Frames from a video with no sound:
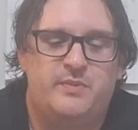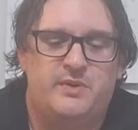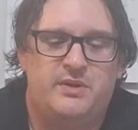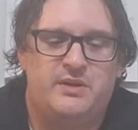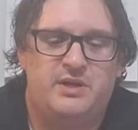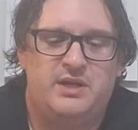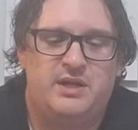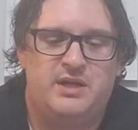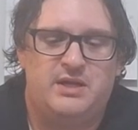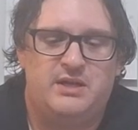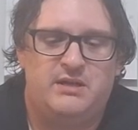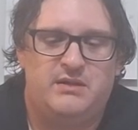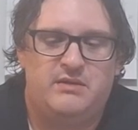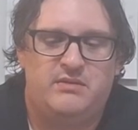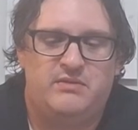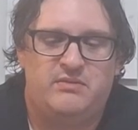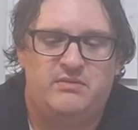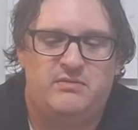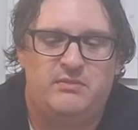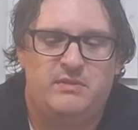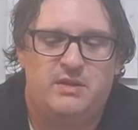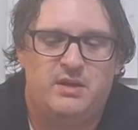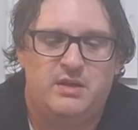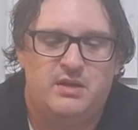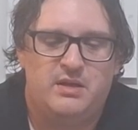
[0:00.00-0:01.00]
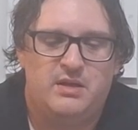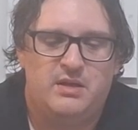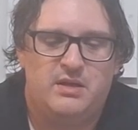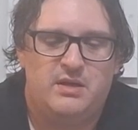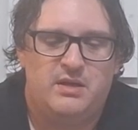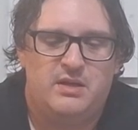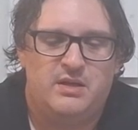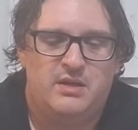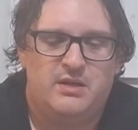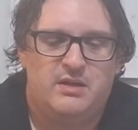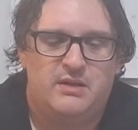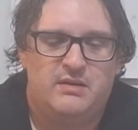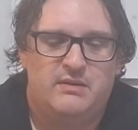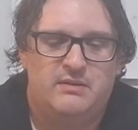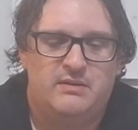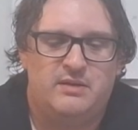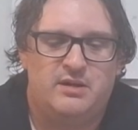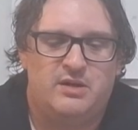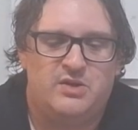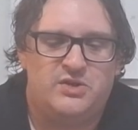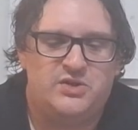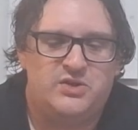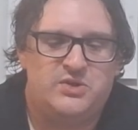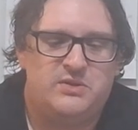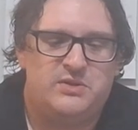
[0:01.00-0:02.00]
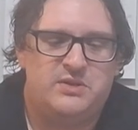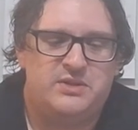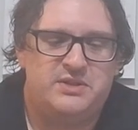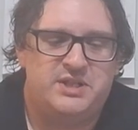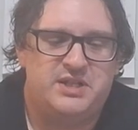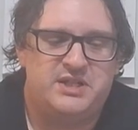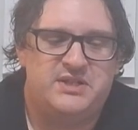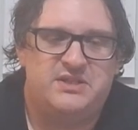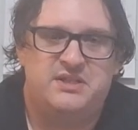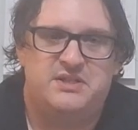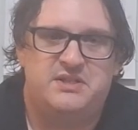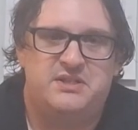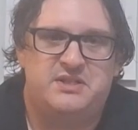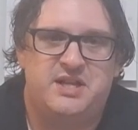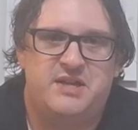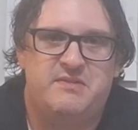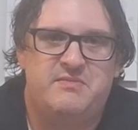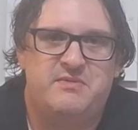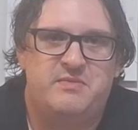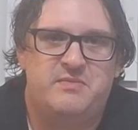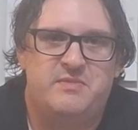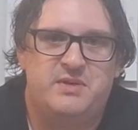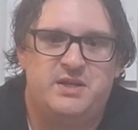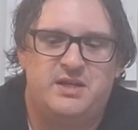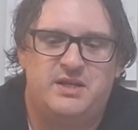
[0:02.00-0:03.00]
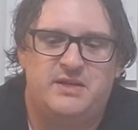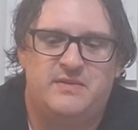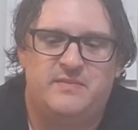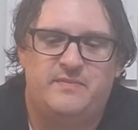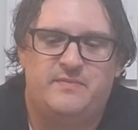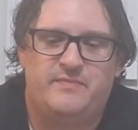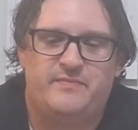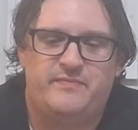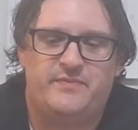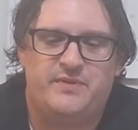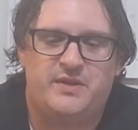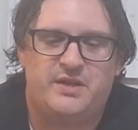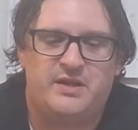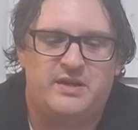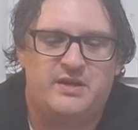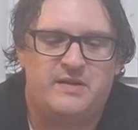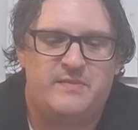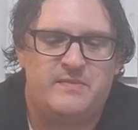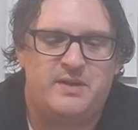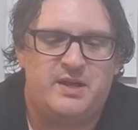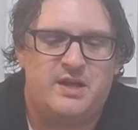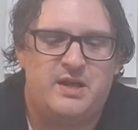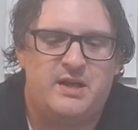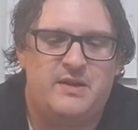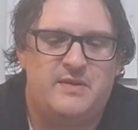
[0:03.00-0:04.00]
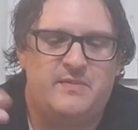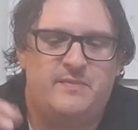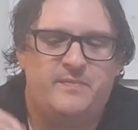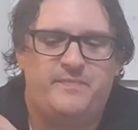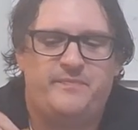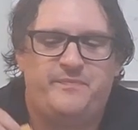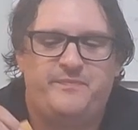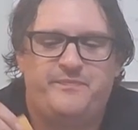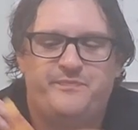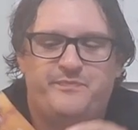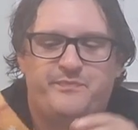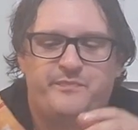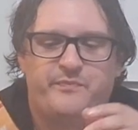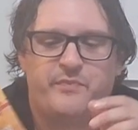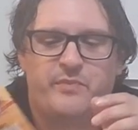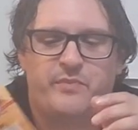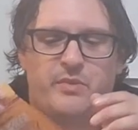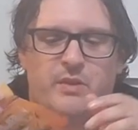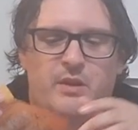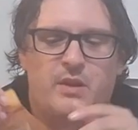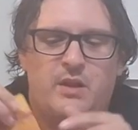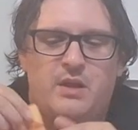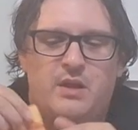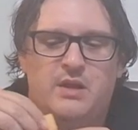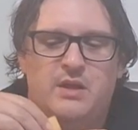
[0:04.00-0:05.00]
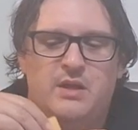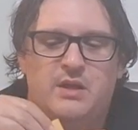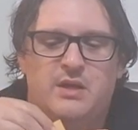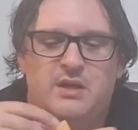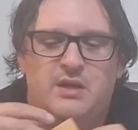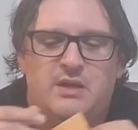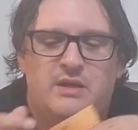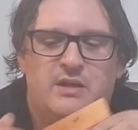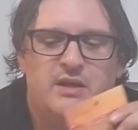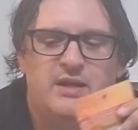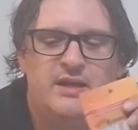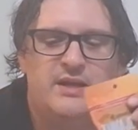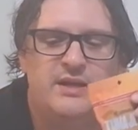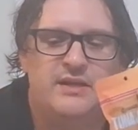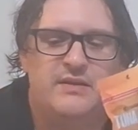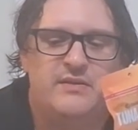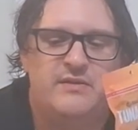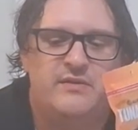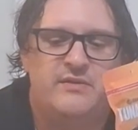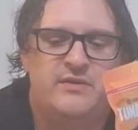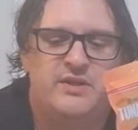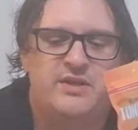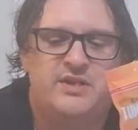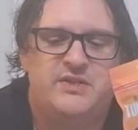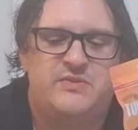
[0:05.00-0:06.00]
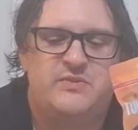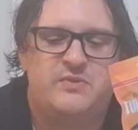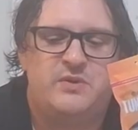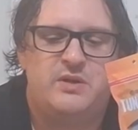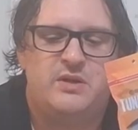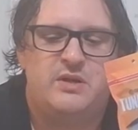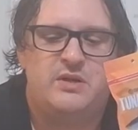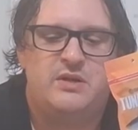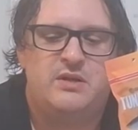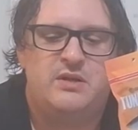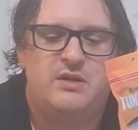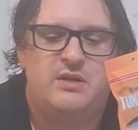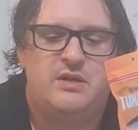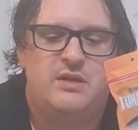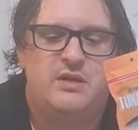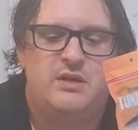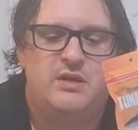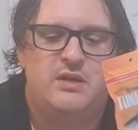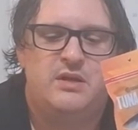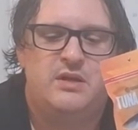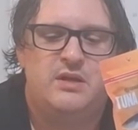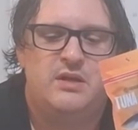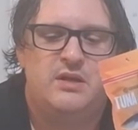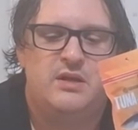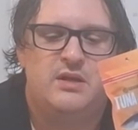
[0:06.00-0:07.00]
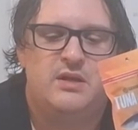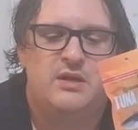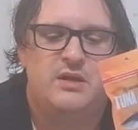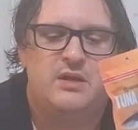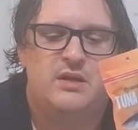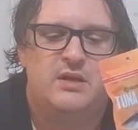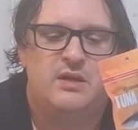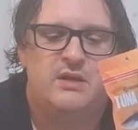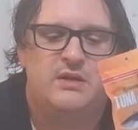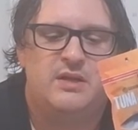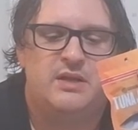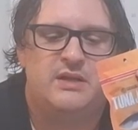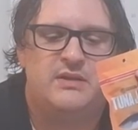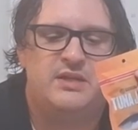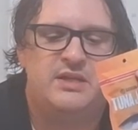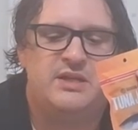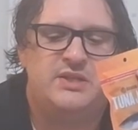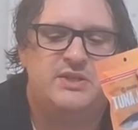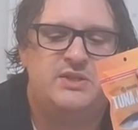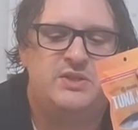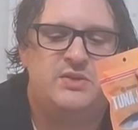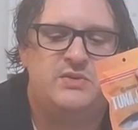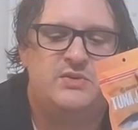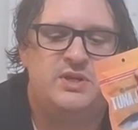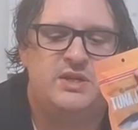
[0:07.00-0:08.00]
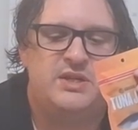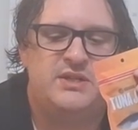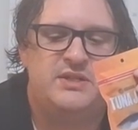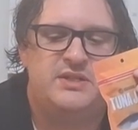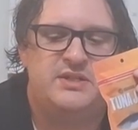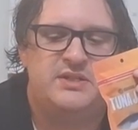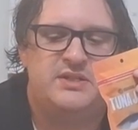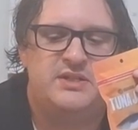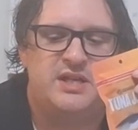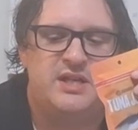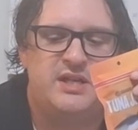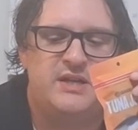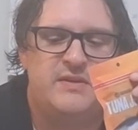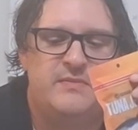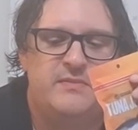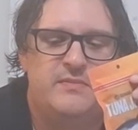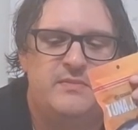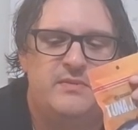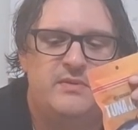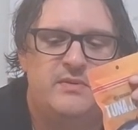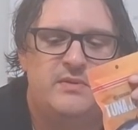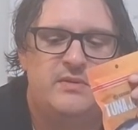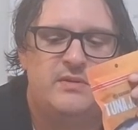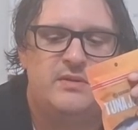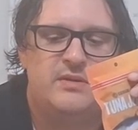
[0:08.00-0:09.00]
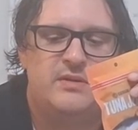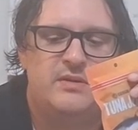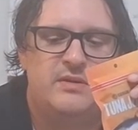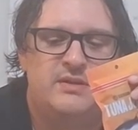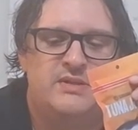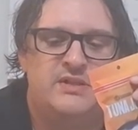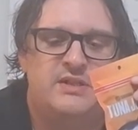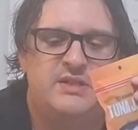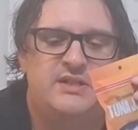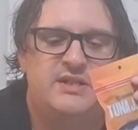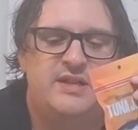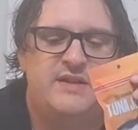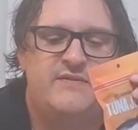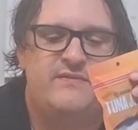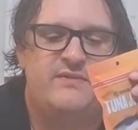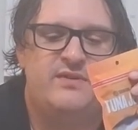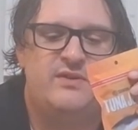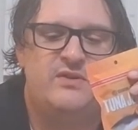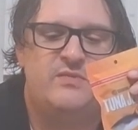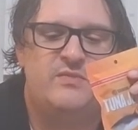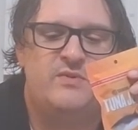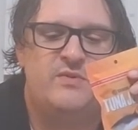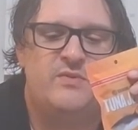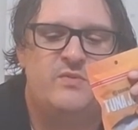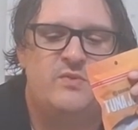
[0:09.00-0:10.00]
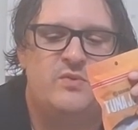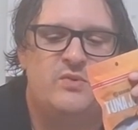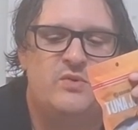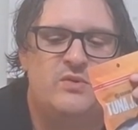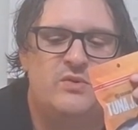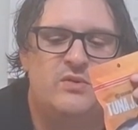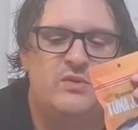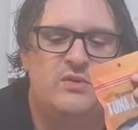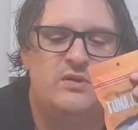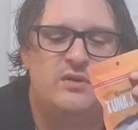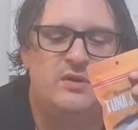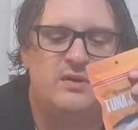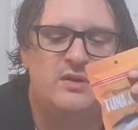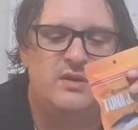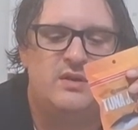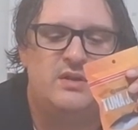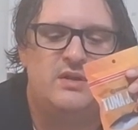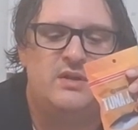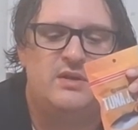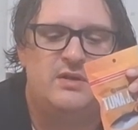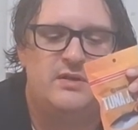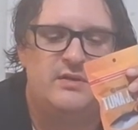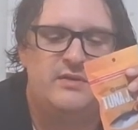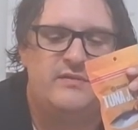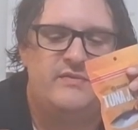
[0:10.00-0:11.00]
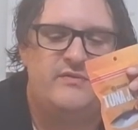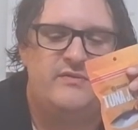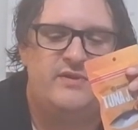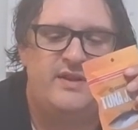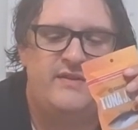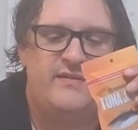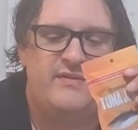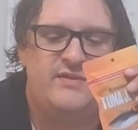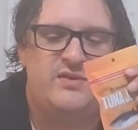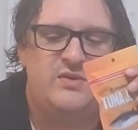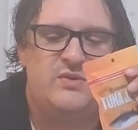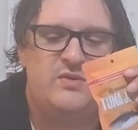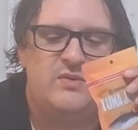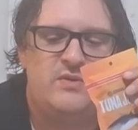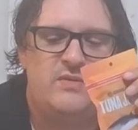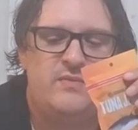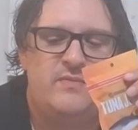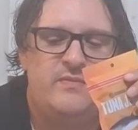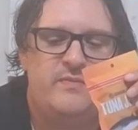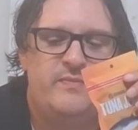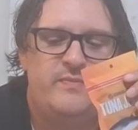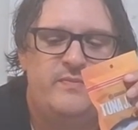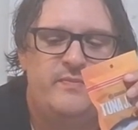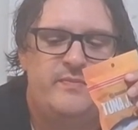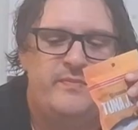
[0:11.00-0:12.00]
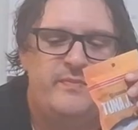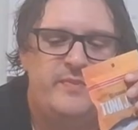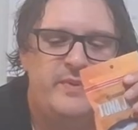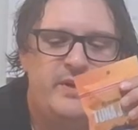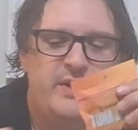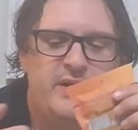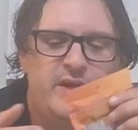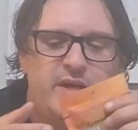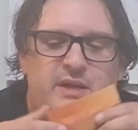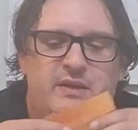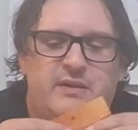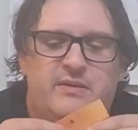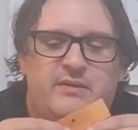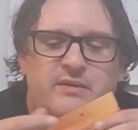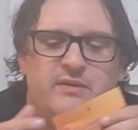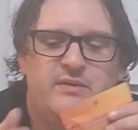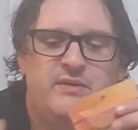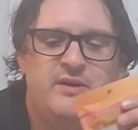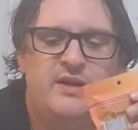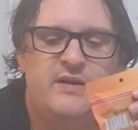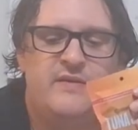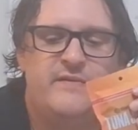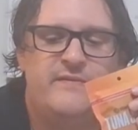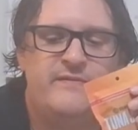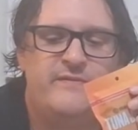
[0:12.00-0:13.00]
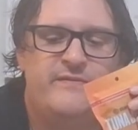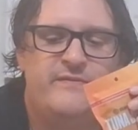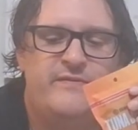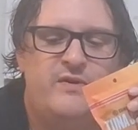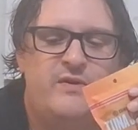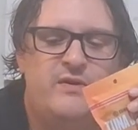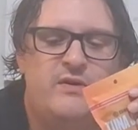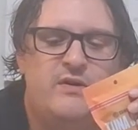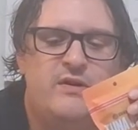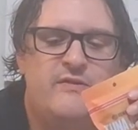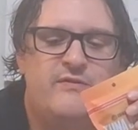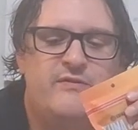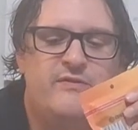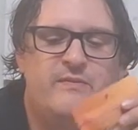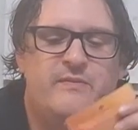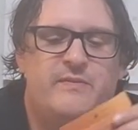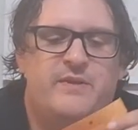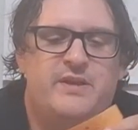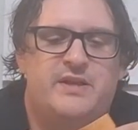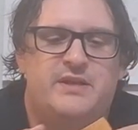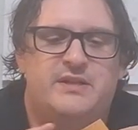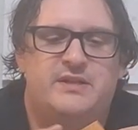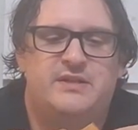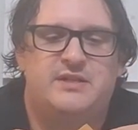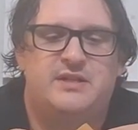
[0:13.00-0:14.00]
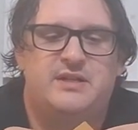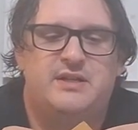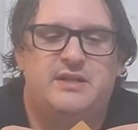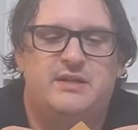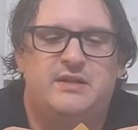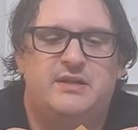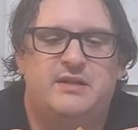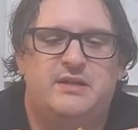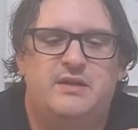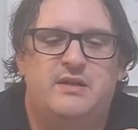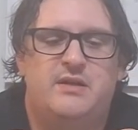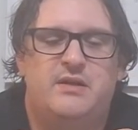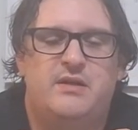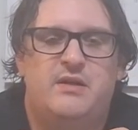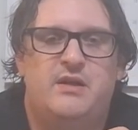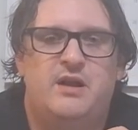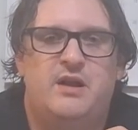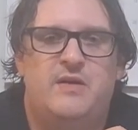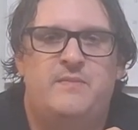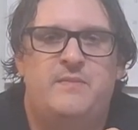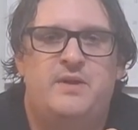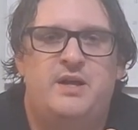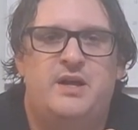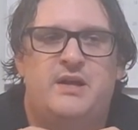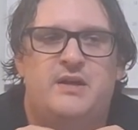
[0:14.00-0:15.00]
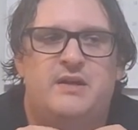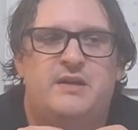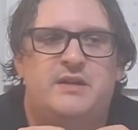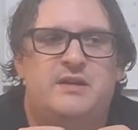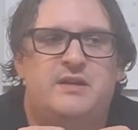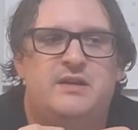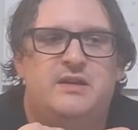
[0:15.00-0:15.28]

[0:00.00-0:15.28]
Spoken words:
but like they all sort of taste the same to me. Like I'm not like this one. Like these two taste the same because these have a little bit more flavor to them, but they're not far off from this. Like I'm not